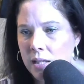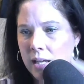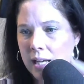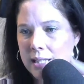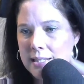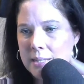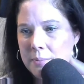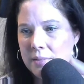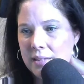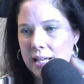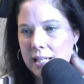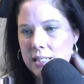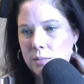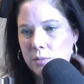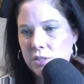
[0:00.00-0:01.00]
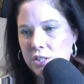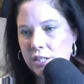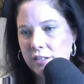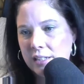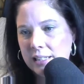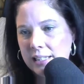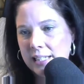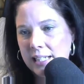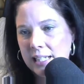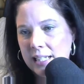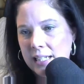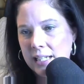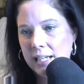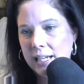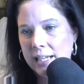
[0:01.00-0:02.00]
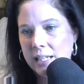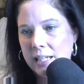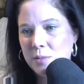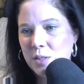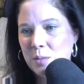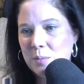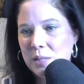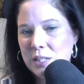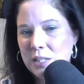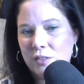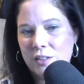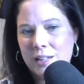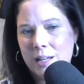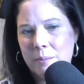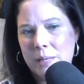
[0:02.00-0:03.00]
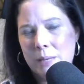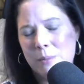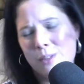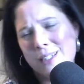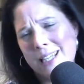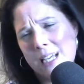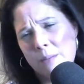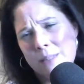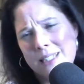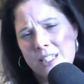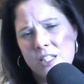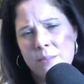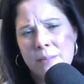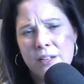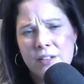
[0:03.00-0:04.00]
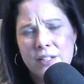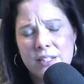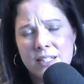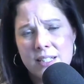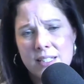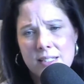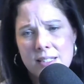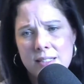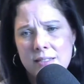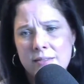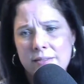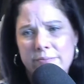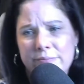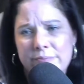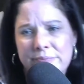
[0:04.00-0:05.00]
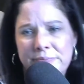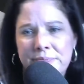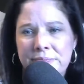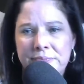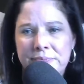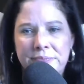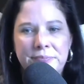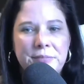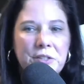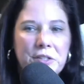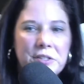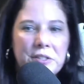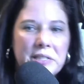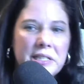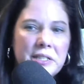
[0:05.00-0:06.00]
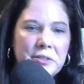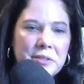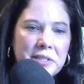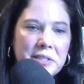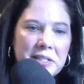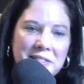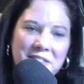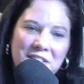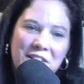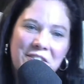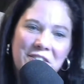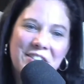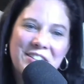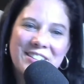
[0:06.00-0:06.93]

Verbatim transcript: I sympathize with Jerry Lee. I am too much for a lot of people. Yeah, but did you marry your cousin, your 13 year old cousin, Jennifer?